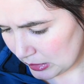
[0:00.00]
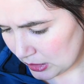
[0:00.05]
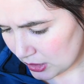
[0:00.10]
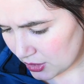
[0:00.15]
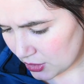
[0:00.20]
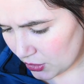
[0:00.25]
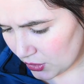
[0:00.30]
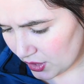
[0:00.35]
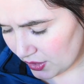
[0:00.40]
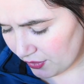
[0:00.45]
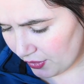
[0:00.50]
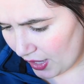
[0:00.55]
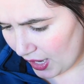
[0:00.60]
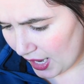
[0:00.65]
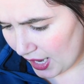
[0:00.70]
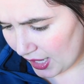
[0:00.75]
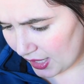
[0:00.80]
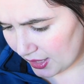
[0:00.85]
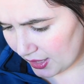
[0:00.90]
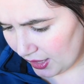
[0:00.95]

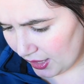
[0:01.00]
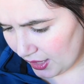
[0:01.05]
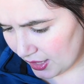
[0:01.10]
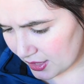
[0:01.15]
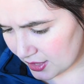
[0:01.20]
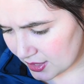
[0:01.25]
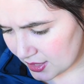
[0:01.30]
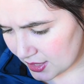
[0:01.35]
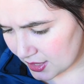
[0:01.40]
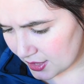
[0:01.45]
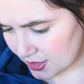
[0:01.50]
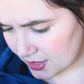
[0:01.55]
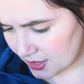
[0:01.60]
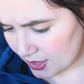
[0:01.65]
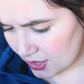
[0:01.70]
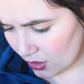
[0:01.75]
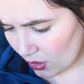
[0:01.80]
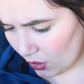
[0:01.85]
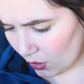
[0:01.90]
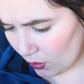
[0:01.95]
certified, and C
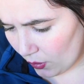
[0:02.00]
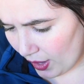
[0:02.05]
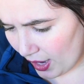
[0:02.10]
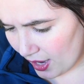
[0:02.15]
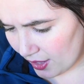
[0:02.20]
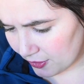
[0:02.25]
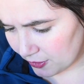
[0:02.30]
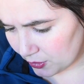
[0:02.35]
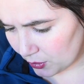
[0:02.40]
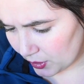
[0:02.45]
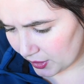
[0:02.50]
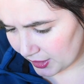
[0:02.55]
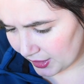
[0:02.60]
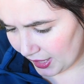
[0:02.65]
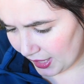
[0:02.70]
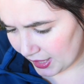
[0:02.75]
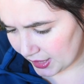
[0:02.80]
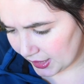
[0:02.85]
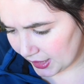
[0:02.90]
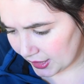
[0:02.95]
C O F
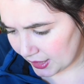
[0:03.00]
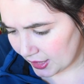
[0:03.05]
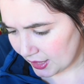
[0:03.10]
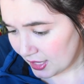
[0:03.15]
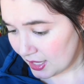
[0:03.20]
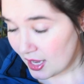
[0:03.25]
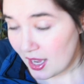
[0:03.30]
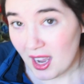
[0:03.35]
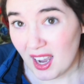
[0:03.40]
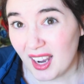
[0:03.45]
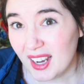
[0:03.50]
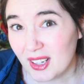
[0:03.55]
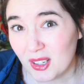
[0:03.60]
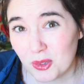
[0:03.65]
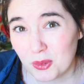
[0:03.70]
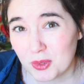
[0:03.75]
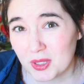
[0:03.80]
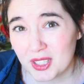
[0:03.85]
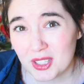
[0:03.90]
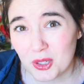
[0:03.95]
organic. I
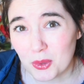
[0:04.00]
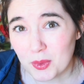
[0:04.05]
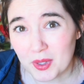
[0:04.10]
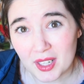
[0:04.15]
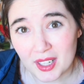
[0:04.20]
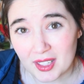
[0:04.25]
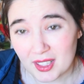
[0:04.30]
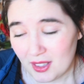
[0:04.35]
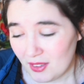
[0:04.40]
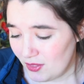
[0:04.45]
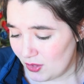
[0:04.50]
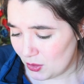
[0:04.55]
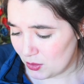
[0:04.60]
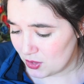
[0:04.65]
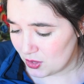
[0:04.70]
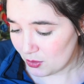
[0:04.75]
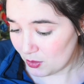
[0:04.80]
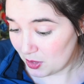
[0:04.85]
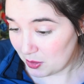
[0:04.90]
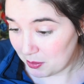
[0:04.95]
don't really know what any of
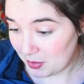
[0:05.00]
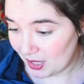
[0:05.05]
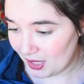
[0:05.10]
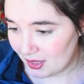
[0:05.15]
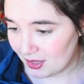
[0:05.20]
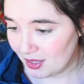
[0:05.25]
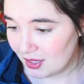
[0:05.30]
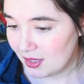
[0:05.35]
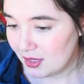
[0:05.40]
those three mean.